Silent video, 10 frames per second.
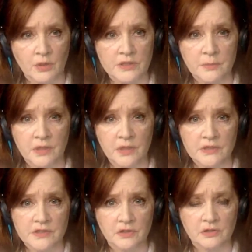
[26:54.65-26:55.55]
which
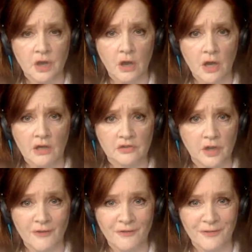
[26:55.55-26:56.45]
means a
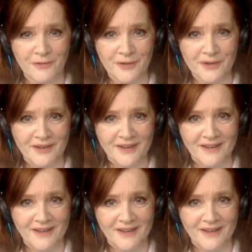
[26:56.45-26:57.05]
dove,